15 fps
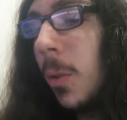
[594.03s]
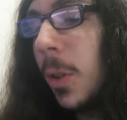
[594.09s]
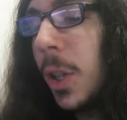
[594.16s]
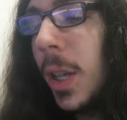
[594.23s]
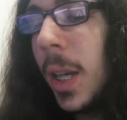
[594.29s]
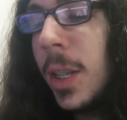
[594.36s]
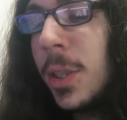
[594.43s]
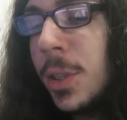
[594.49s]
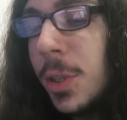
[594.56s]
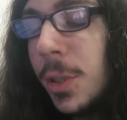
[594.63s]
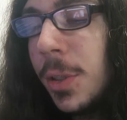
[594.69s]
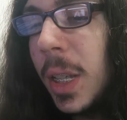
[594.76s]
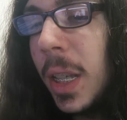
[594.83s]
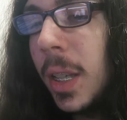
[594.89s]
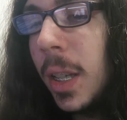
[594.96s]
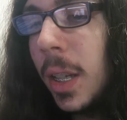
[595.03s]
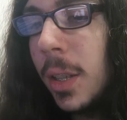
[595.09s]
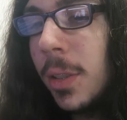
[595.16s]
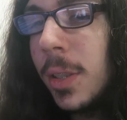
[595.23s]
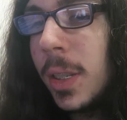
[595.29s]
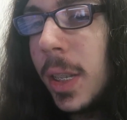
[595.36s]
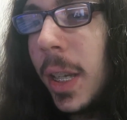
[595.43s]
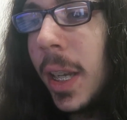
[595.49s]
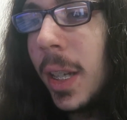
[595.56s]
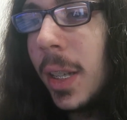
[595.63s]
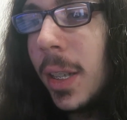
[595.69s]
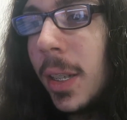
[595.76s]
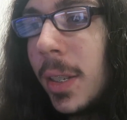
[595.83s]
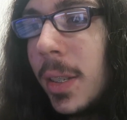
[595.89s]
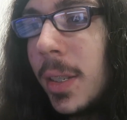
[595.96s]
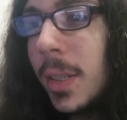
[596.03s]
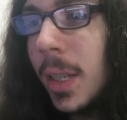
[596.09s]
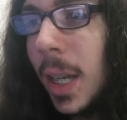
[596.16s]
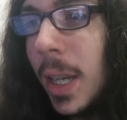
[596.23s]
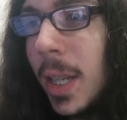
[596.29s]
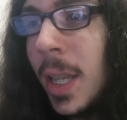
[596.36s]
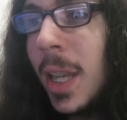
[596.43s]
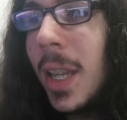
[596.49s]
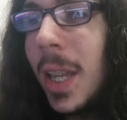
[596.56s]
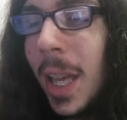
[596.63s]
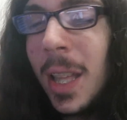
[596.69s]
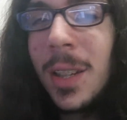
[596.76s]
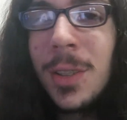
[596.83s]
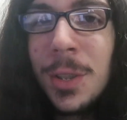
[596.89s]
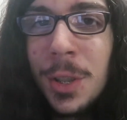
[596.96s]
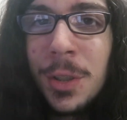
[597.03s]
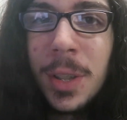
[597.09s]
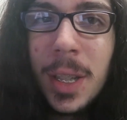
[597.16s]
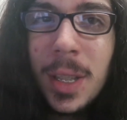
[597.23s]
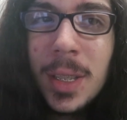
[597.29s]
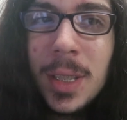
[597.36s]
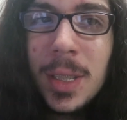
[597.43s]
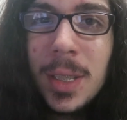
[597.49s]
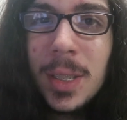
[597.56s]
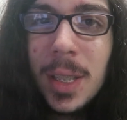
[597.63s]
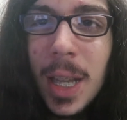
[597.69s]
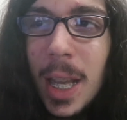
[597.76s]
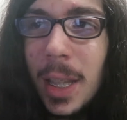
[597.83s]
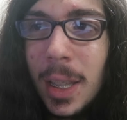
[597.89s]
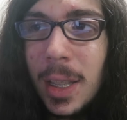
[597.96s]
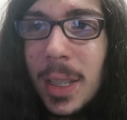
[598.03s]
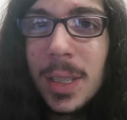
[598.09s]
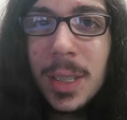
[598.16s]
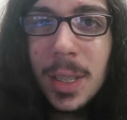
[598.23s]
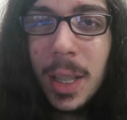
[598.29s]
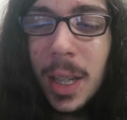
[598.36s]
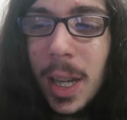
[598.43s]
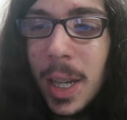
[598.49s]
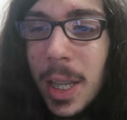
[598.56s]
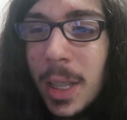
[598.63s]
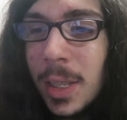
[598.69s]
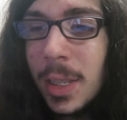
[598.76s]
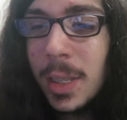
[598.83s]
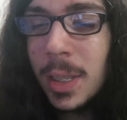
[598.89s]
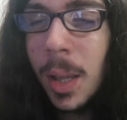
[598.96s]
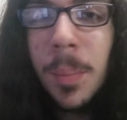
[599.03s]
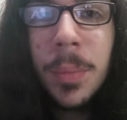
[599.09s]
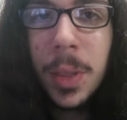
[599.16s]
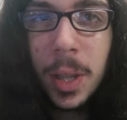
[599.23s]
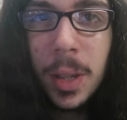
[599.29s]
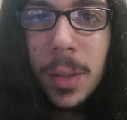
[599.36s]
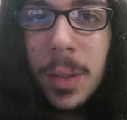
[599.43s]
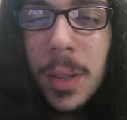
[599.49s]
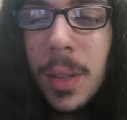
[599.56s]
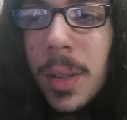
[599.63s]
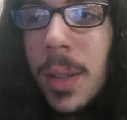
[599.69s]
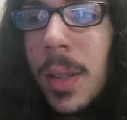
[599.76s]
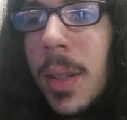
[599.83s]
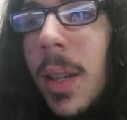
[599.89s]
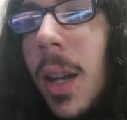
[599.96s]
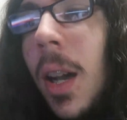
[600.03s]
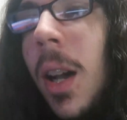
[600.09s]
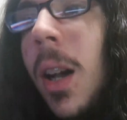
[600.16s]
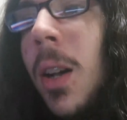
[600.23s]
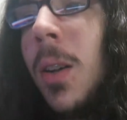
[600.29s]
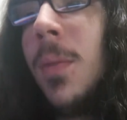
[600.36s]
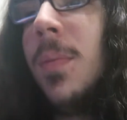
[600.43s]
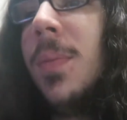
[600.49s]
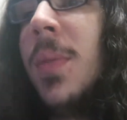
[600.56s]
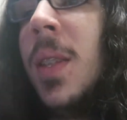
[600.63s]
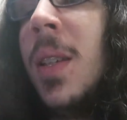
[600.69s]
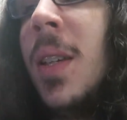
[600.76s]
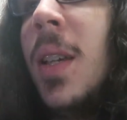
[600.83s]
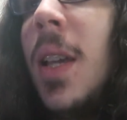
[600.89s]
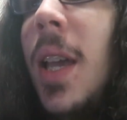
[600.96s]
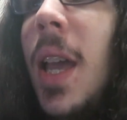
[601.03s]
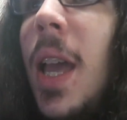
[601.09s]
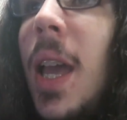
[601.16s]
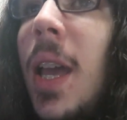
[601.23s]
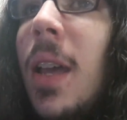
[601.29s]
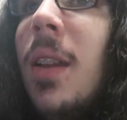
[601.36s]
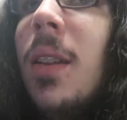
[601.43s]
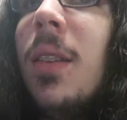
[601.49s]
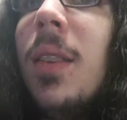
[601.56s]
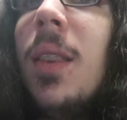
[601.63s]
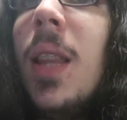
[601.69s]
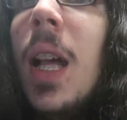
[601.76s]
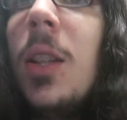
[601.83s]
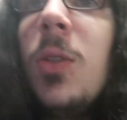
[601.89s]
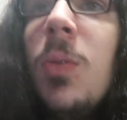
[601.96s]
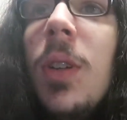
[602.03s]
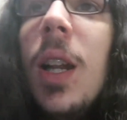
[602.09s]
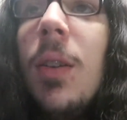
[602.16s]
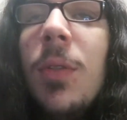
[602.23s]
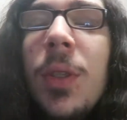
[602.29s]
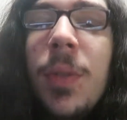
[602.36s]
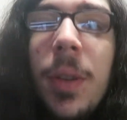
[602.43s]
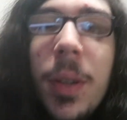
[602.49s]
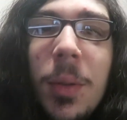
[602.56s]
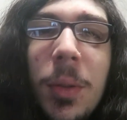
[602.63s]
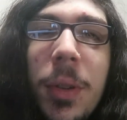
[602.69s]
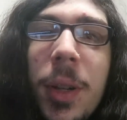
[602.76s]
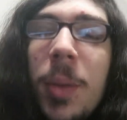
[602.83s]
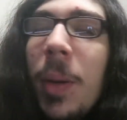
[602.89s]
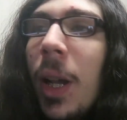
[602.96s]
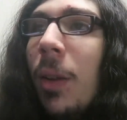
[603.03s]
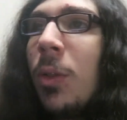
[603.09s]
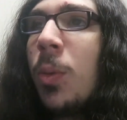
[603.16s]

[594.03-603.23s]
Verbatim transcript: What you guys do need to understand is I need energy drinks at least. Like, I need something. And that's what I was very worried about.